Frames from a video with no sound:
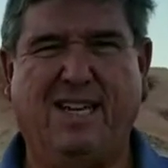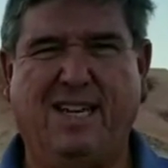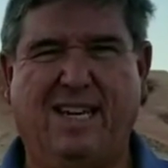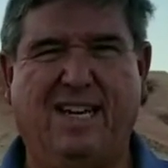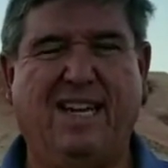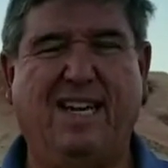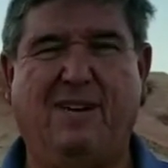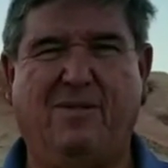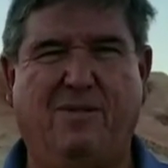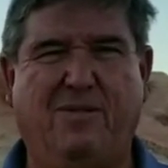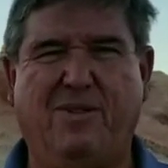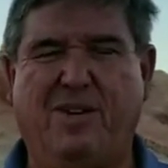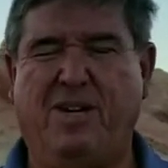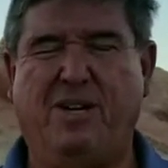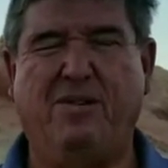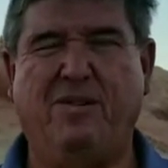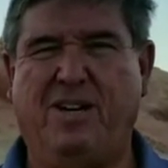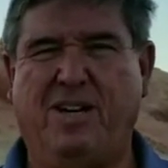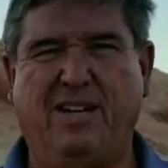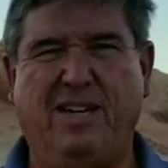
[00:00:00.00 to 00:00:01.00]
And I have a
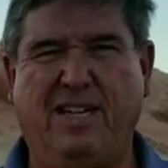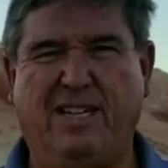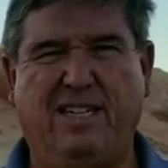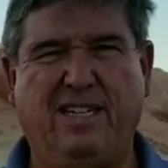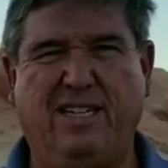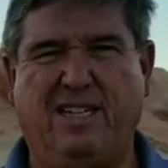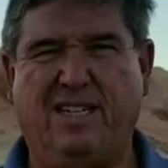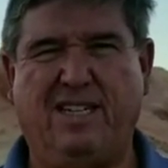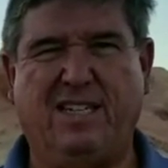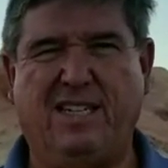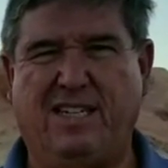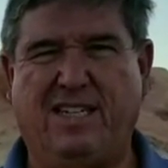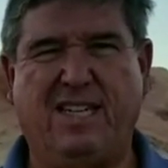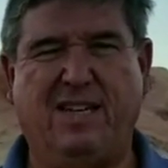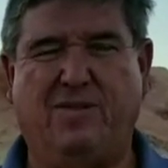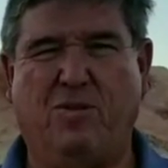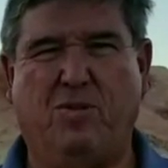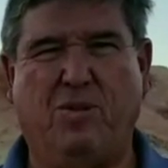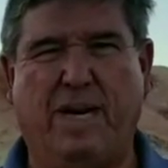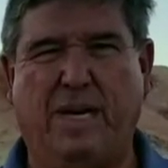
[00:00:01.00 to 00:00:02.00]
very rare
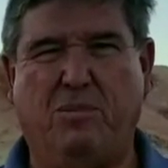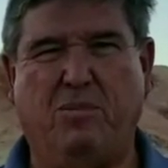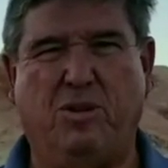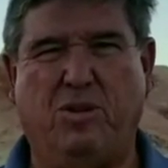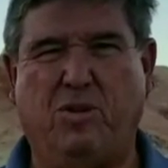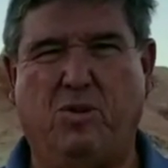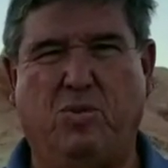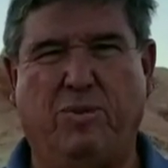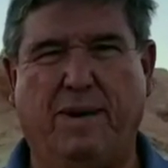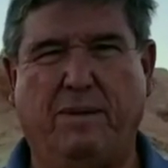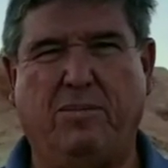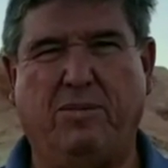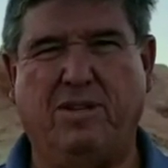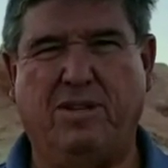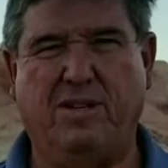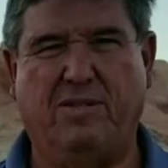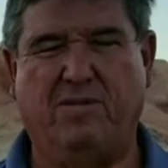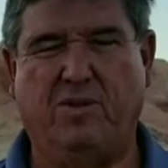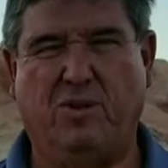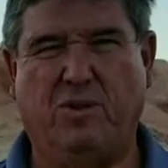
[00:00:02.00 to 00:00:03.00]
1967 Rambler Rebel
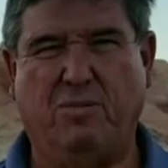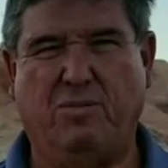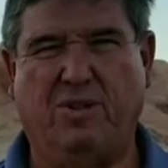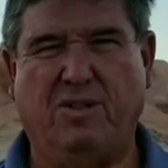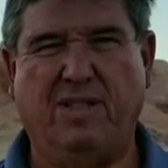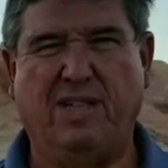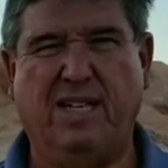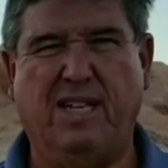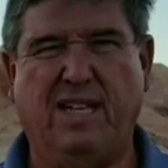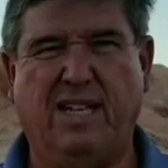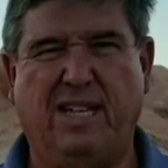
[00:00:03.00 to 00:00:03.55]
convertible